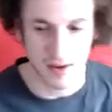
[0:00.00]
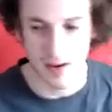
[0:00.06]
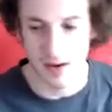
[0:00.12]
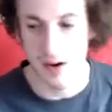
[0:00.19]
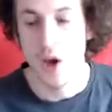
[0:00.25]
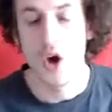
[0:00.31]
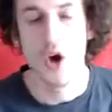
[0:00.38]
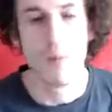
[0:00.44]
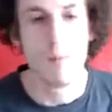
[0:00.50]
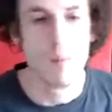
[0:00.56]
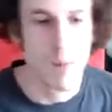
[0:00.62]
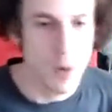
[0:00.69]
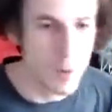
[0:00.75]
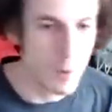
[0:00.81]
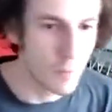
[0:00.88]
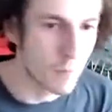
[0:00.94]
can
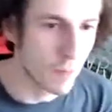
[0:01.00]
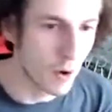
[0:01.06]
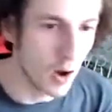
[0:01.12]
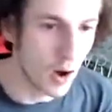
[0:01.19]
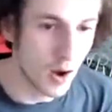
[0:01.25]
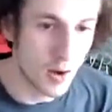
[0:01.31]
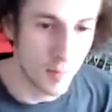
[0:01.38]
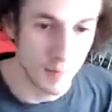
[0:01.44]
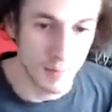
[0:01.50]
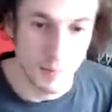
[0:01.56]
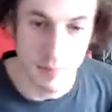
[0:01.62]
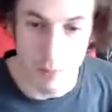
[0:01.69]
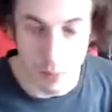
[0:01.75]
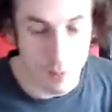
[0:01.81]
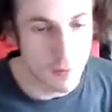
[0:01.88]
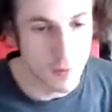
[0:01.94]
move
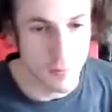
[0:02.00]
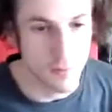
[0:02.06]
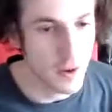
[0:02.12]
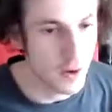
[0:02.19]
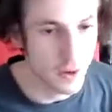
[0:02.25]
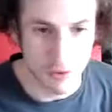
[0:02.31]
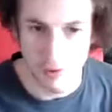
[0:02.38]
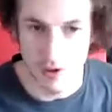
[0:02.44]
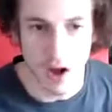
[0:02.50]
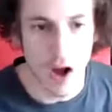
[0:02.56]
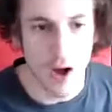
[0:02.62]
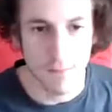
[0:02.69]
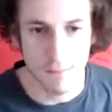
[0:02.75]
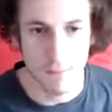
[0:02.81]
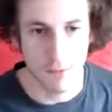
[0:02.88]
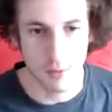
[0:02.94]
defenders
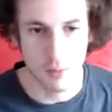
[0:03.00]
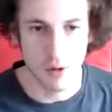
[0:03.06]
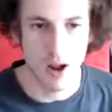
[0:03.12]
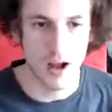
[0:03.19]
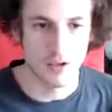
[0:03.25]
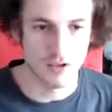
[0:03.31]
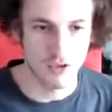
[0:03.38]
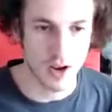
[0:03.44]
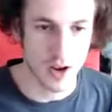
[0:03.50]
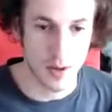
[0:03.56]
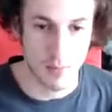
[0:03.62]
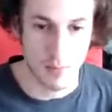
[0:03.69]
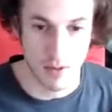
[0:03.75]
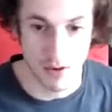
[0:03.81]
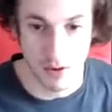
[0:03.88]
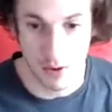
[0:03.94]
off of LeBron
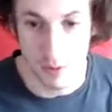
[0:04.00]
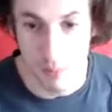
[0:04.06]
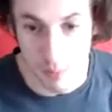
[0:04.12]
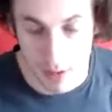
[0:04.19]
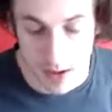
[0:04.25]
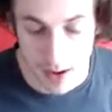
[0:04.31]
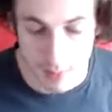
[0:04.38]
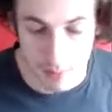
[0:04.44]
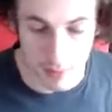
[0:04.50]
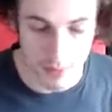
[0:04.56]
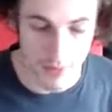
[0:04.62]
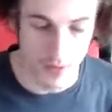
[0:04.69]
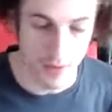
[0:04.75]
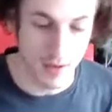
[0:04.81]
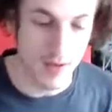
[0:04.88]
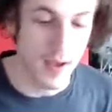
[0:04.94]
James and, be able
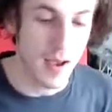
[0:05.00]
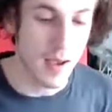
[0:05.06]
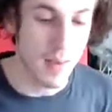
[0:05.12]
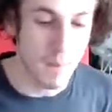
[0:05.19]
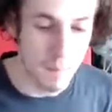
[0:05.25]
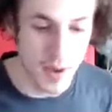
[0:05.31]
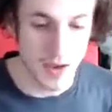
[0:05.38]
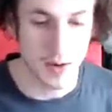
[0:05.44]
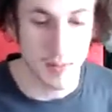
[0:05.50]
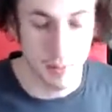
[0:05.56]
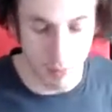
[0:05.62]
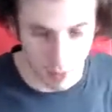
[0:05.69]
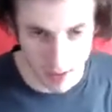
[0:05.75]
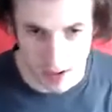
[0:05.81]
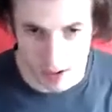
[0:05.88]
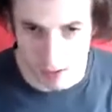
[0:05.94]
to make
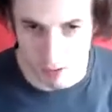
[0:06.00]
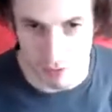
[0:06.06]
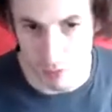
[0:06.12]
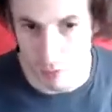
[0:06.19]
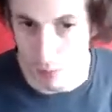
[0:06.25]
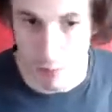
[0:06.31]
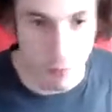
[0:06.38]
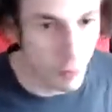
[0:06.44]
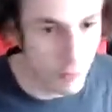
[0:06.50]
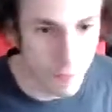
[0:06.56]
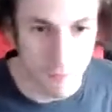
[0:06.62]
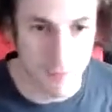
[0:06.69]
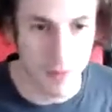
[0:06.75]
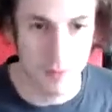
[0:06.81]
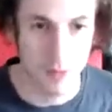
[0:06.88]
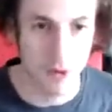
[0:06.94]
plays to where both
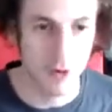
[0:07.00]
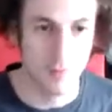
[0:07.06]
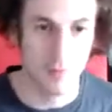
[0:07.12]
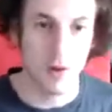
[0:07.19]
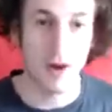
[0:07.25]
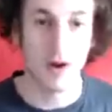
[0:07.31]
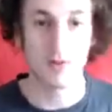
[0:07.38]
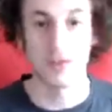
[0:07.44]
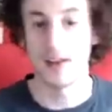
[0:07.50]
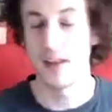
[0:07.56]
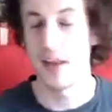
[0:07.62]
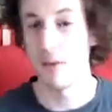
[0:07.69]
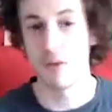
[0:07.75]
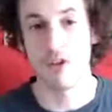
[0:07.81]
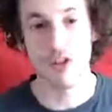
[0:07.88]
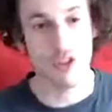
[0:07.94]
of them are involved. And
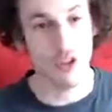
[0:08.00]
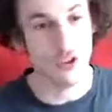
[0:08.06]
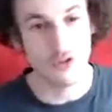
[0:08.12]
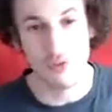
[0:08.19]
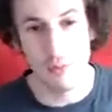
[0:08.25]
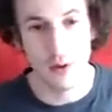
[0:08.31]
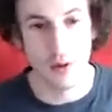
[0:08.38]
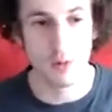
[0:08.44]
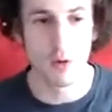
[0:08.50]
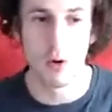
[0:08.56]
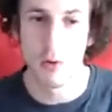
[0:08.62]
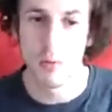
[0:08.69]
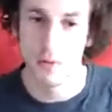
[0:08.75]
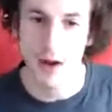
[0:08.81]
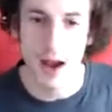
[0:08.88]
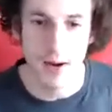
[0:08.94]
that was such a big role
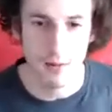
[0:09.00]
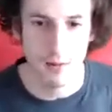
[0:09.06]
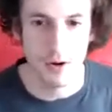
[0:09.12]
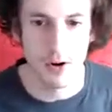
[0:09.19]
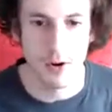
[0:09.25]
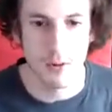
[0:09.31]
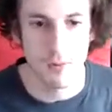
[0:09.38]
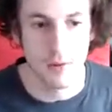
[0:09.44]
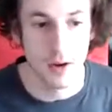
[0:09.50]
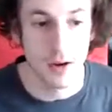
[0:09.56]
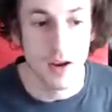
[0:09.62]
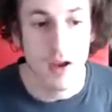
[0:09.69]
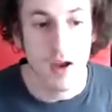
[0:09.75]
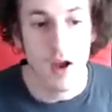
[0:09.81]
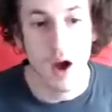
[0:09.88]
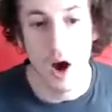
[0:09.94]
of Kyrie Irving
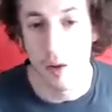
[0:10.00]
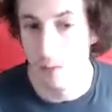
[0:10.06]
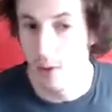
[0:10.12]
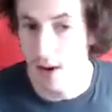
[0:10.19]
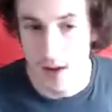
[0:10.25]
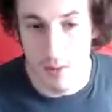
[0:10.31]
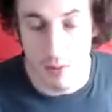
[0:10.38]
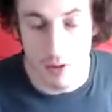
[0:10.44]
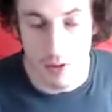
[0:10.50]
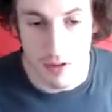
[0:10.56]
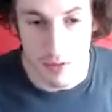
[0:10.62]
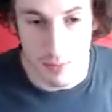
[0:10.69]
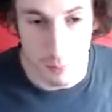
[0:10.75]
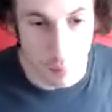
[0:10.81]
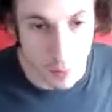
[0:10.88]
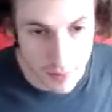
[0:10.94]
when he
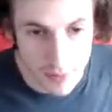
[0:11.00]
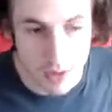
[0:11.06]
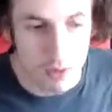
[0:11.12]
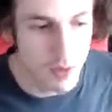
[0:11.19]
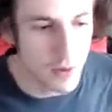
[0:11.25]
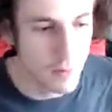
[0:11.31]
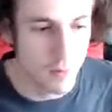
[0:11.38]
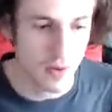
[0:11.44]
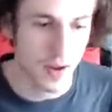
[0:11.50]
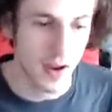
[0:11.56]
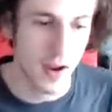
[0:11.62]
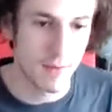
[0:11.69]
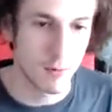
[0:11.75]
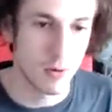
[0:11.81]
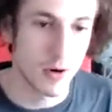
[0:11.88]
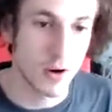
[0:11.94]
was with the Cleveland
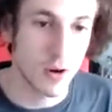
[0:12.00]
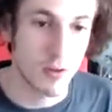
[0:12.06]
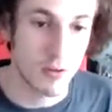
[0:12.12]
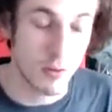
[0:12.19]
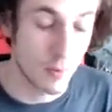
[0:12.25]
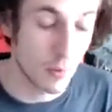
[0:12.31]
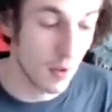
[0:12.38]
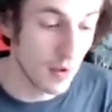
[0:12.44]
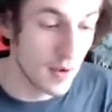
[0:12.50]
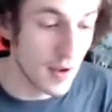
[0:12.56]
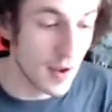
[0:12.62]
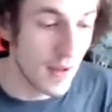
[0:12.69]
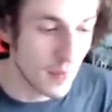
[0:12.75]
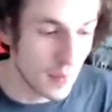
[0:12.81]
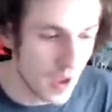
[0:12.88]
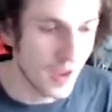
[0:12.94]
Cavaliers. But
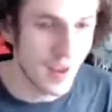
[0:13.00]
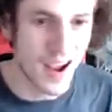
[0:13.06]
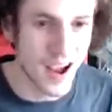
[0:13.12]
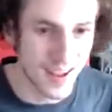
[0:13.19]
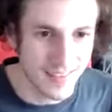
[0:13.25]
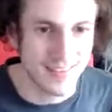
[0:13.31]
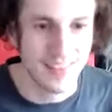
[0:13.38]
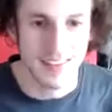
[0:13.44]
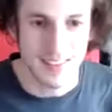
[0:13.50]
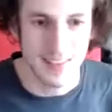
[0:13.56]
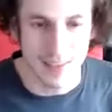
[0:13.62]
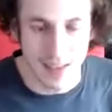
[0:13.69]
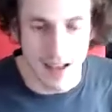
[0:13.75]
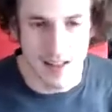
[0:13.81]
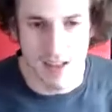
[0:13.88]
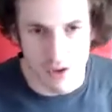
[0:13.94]
I think
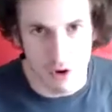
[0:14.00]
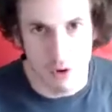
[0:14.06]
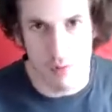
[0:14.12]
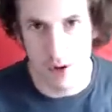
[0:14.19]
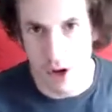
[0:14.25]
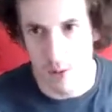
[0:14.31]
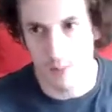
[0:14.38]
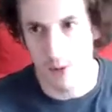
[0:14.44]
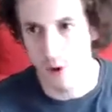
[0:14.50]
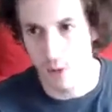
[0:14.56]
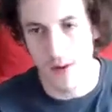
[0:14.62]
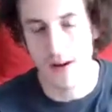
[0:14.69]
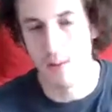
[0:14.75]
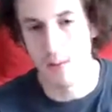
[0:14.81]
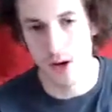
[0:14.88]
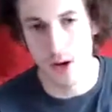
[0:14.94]
that's still become
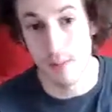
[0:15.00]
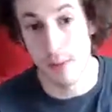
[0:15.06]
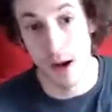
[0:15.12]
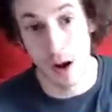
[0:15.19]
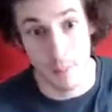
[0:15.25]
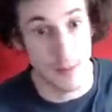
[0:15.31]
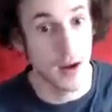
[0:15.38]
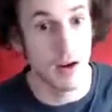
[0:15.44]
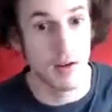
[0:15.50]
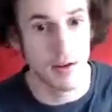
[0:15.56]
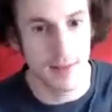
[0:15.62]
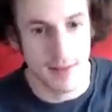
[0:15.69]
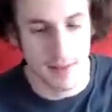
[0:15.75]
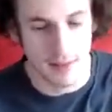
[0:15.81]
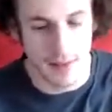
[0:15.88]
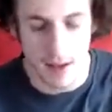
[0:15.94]
incredibly apparent
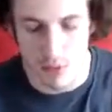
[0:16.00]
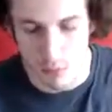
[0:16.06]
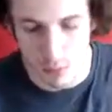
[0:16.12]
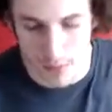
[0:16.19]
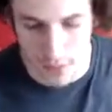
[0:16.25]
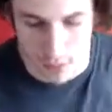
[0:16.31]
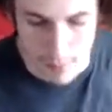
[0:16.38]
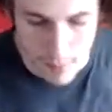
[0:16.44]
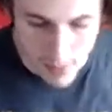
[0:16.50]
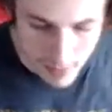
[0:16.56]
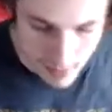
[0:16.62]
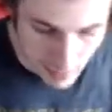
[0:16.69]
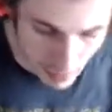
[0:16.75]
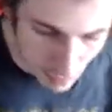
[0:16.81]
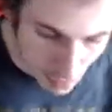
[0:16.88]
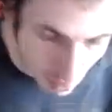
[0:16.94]
that that's what they're
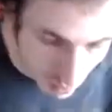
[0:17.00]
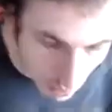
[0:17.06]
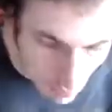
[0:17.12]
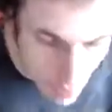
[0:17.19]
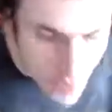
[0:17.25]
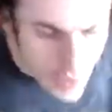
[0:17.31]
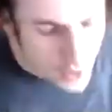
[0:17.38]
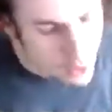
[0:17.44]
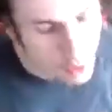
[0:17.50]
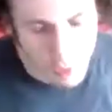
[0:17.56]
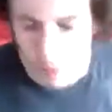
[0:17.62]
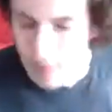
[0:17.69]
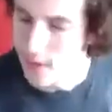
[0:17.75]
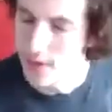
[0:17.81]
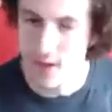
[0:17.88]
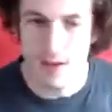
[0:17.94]
missing. So you're
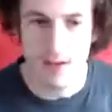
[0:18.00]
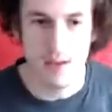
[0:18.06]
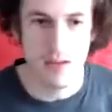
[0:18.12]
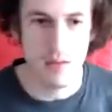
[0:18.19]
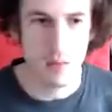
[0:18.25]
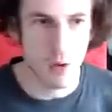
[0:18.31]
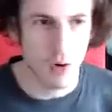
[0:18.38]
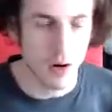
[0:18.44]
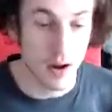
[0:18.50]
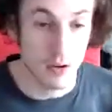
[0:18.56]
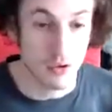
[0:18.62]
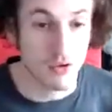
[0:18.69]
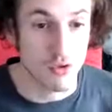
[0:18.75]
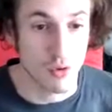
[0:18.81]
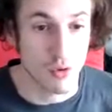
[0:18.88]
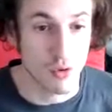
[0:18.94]
going to need to see more
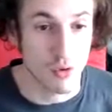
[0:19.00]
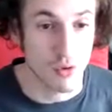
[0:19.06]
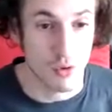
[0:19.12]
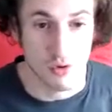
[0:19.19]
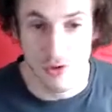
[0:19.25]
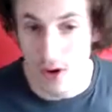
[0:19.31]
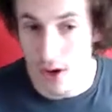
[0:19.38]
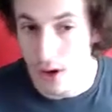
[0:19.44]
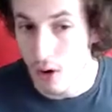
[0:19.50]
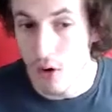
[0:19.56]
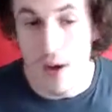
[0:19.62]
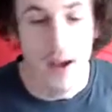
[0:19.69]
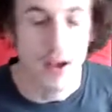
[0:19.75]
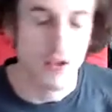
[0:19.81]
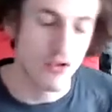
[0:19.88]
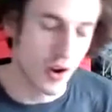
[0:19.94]
out of George
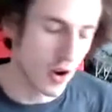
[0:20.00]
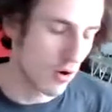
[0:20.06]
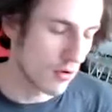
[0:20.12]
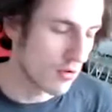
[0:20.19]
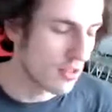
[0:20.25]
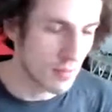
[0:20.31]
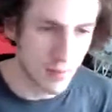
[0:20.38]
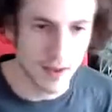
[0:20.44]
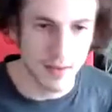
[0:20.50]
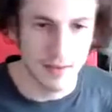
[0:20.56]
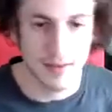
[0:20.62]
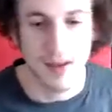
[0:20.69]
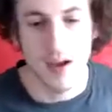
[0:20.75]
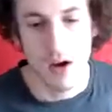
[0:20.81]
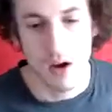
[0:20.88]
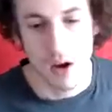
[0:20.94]
Hill, J.R.
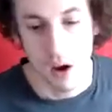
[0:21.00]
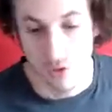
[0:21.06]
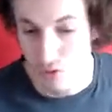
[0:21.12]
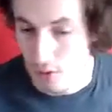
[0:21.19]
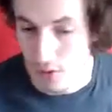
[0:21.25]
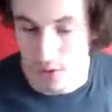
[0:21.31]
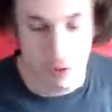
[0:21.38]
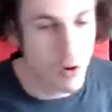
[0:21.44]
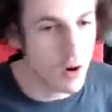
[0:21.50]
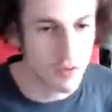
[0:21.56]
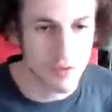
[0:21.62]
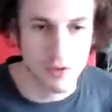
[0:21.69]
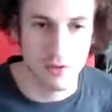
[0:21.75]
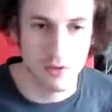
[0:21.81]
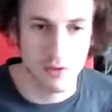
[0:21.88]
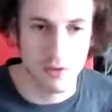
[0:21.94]
Smith, Jordan
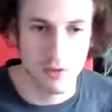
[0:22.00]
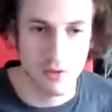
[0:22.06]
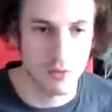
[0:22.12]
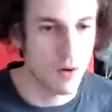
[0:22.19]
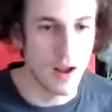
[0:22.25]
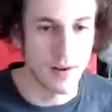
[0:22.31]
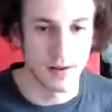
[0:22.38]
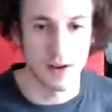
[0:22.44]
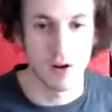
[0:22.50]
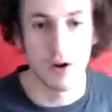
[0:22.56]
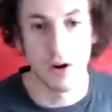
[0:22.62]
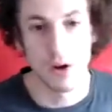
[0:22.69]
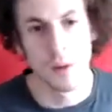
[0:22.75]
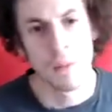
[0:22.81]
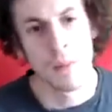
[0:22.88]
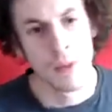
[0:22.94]
Clarkson, Rodney
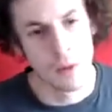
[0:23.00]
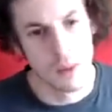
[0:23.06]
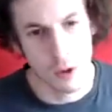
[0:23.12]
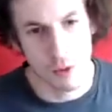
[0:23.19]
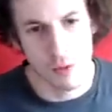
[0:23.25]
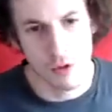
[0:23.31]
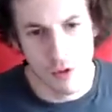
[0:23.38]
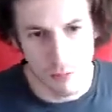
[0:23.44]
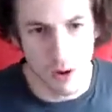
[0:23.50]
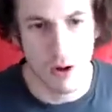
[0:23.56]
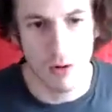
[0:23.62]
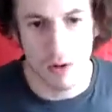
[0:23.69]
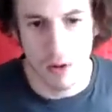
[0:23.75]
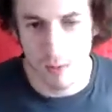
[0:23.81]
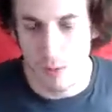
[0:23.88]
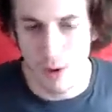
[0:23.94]
Hood. Those
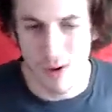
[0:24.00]
smaller,